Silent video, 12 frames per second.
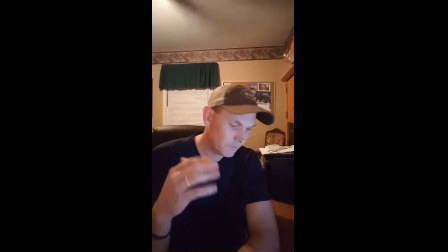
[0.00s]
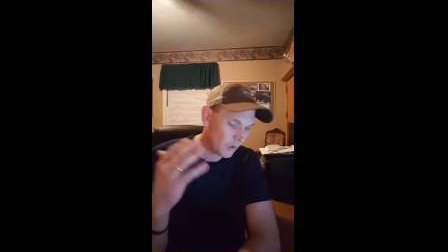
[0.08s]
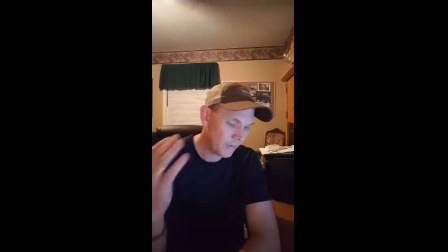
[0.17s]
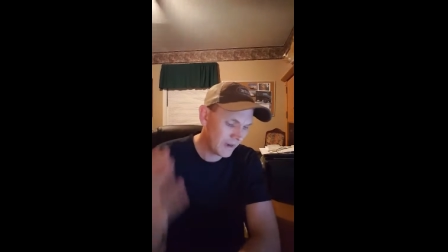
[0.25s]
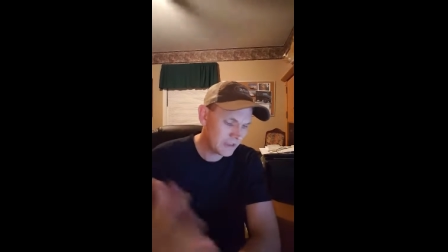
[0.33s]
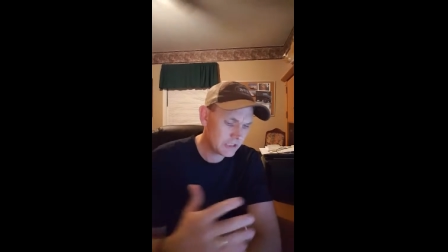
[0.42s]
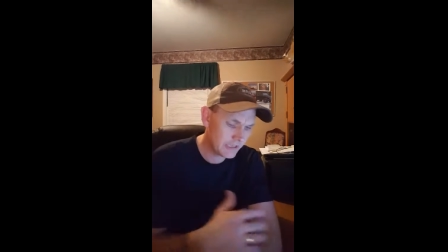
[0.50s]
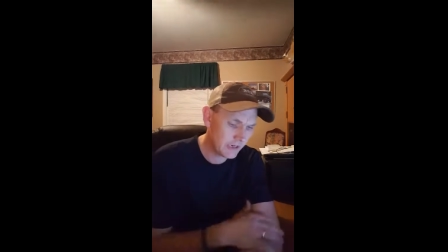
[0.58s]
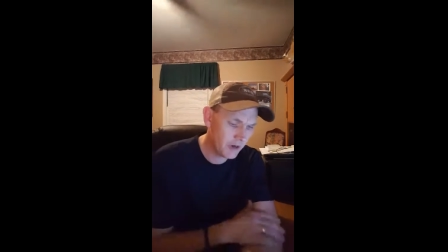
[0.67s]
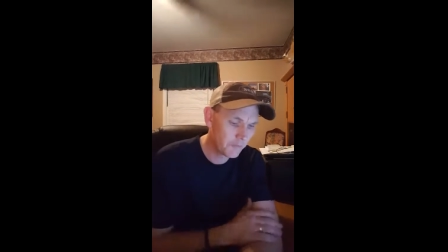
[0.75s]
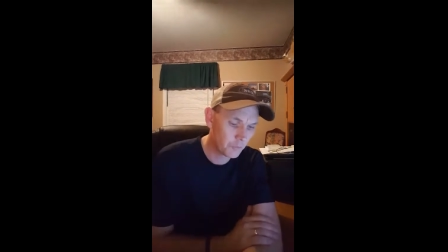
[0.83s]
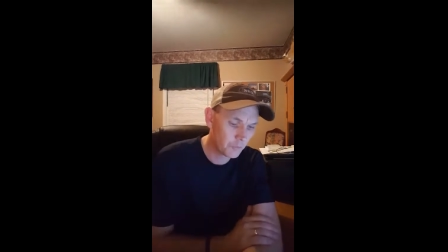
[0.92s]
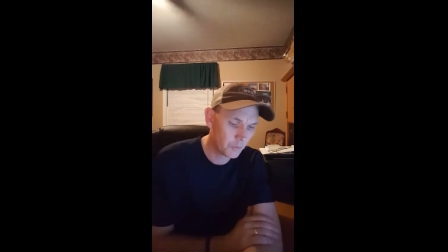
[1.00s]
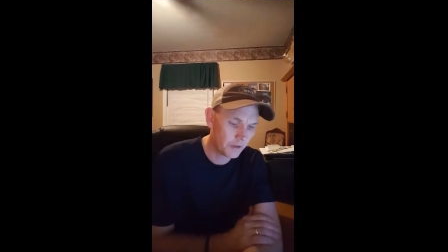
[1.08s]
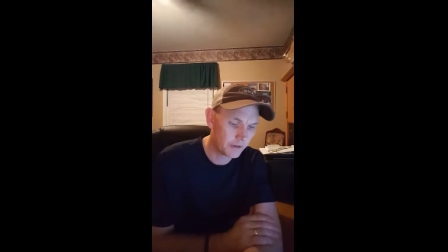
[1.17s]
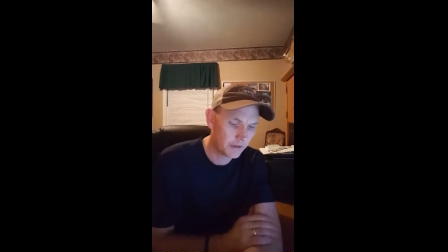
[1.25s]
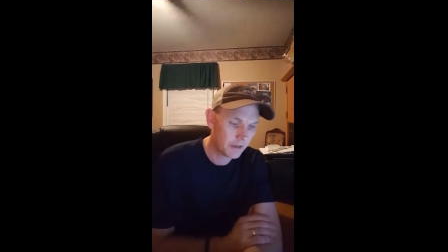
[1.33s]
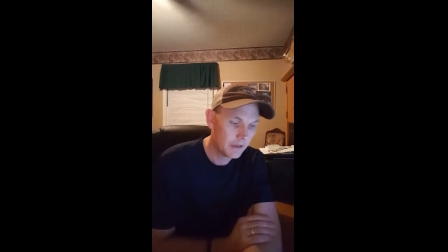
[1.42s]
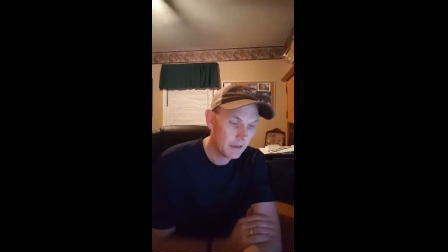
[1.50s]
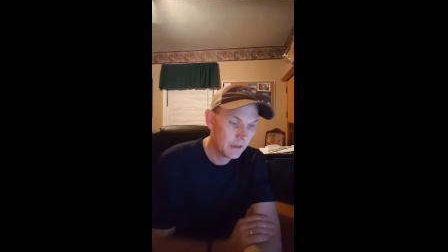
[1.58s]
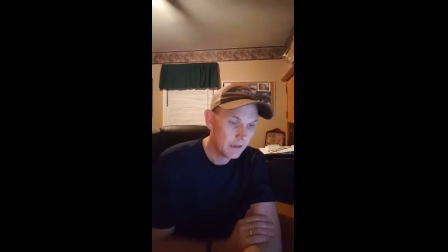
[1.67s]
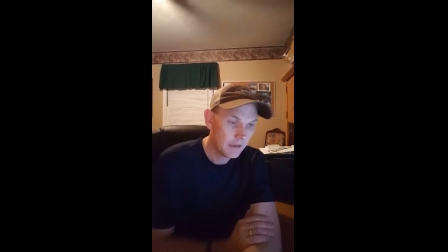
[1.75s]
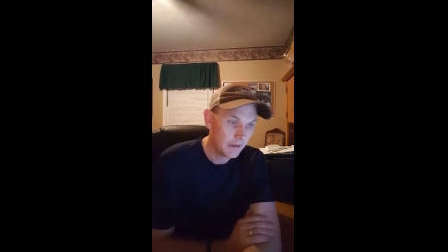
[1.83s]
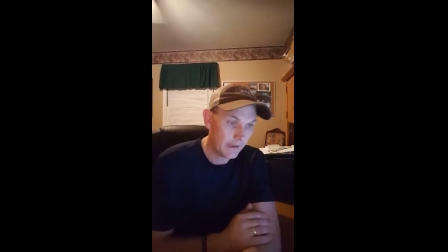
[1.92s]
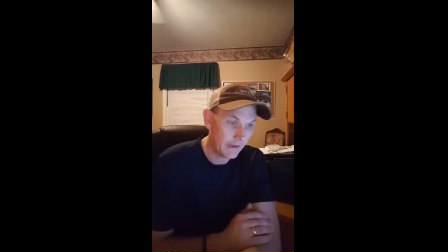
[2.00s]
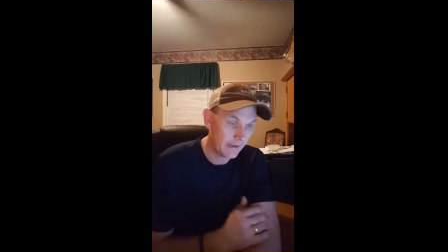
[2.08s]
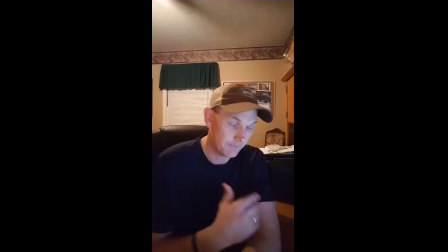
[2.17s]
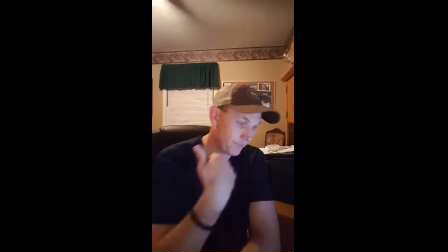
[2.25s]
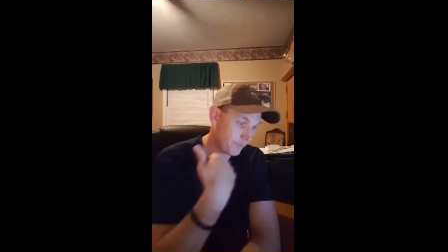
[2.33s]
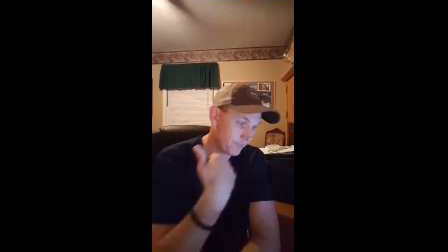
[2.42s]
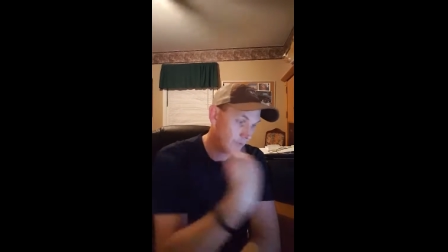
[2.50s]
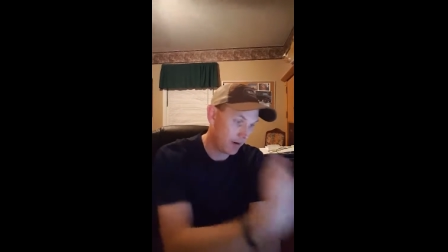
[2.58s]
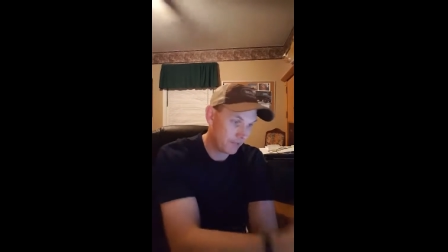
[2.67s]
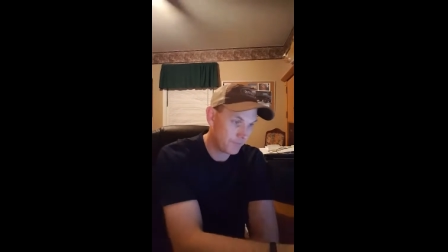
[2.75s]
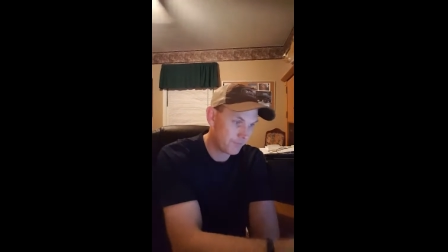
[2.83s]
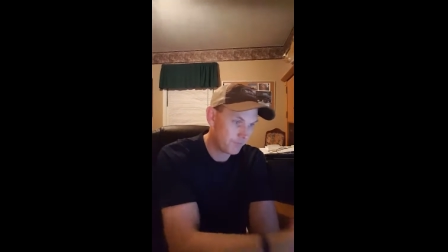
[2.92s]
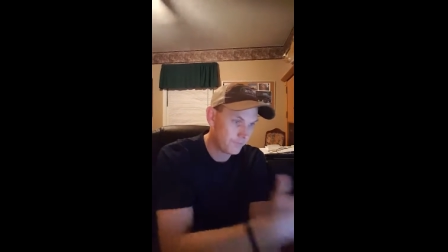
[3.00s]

I used to get home from work, and before